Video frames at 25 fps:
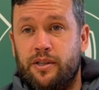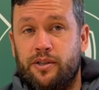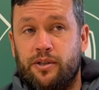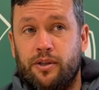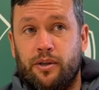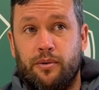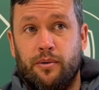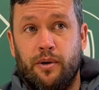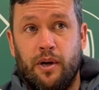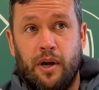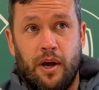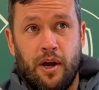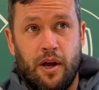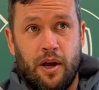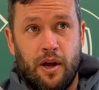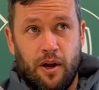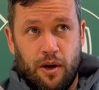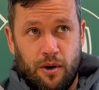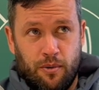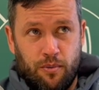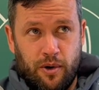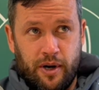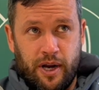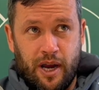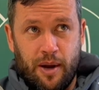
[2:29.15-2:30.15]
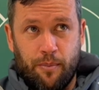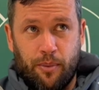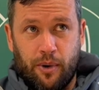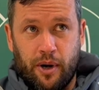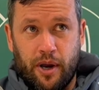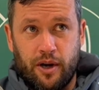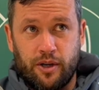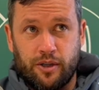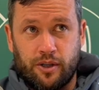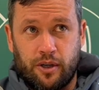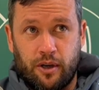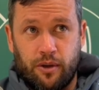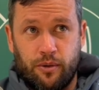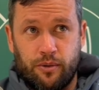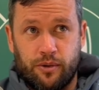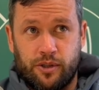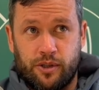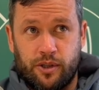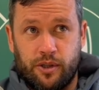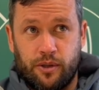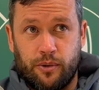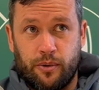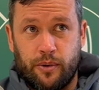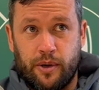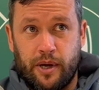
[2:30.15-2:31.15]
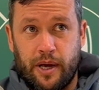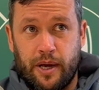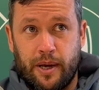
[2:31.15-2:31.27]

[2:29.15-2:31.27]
So we're getting players close to